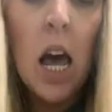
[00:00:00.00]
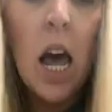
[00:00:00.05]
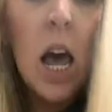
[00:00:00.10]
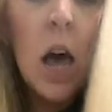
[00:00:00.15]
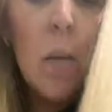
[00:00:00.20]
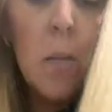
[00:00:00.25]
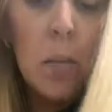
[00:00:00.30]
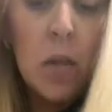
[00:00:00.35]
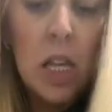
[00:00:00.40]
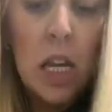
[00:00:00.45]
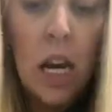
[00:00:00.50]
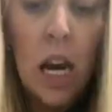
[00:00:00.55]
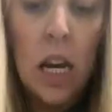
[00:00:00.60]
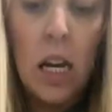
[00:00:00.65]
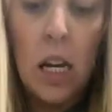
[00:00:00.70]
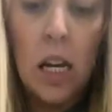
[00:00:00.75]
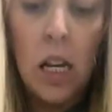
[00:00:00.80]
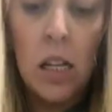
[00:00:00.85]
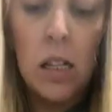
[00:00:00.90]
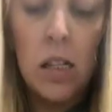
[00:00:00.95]
But then I
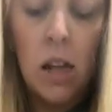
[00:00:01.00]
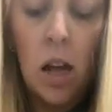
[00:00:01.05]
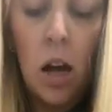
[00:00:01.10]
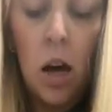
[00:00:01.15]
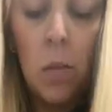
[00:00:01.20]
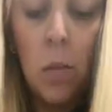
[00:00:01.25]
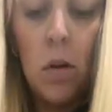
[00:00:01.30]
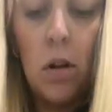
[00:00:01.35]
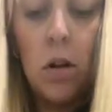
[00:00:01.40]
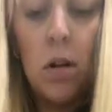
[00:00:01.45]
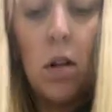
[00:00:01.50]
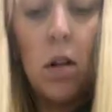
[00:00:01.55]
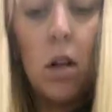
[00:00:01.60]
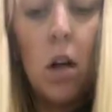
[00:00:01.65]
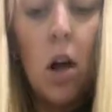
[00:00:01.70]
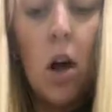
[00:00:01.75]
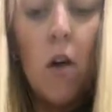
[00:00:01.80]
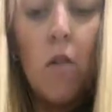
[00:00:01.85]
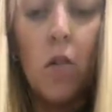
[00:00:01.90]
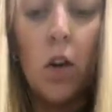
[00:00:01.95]
needed some
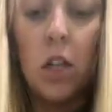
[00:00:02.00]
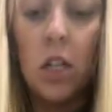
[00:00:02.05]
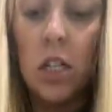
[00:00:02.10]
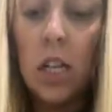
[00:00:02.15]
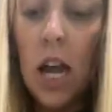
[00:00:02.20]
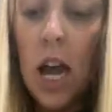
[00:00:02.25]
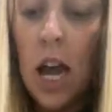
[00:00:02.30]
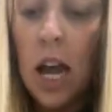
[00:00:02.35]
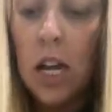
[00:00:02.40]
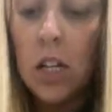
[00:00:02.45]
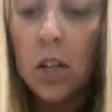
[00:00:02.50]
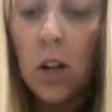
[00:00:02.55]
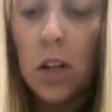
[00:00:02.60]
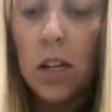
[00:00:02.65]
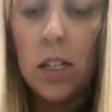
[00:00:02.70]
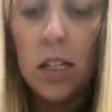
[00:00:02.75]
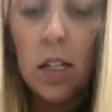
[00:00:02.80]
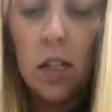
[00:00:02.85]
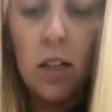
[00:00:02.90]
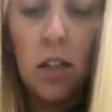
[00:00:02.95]
for today, so I had
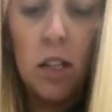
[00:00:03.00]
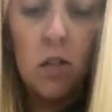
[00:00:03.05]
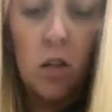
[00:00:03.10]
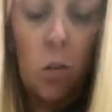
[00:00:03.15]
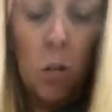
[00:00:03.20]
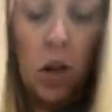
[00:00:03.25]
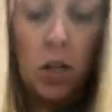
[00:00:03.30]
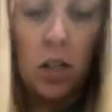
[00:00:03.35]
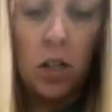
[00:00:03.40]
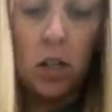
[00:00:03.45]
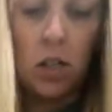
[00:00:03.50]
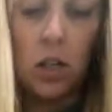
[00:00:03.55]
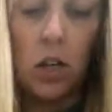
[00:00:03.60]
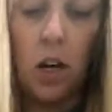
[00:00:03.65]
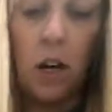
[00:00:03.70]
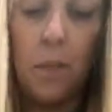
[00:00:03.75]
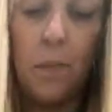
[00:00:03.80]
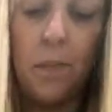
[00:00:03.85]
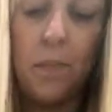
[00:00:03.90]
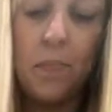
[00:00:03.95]
to steal this from my
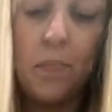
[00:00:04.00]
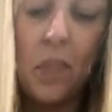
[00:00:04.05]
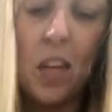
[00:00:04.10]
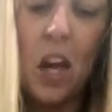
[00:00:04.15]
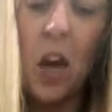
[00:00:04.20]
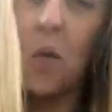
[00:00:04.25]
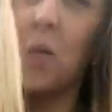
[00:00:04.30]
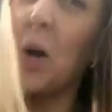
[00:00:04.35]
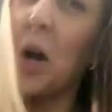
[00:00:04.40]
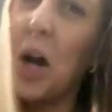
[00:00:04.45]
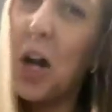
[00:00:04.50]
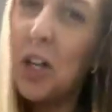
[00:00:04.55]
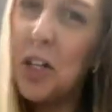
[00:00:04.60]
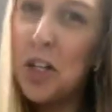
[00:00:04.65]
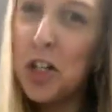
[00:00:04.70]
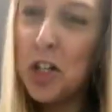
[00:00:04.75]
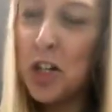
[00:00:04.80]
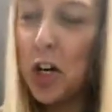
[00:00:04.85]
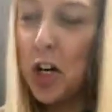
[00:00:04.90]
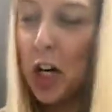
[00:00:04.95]
sister. And we're
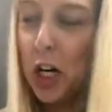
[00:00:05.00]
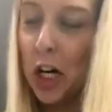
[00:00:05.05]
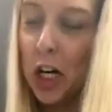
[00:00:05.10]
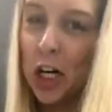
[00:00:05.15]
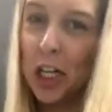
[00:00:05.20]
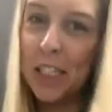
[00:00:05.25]
unsure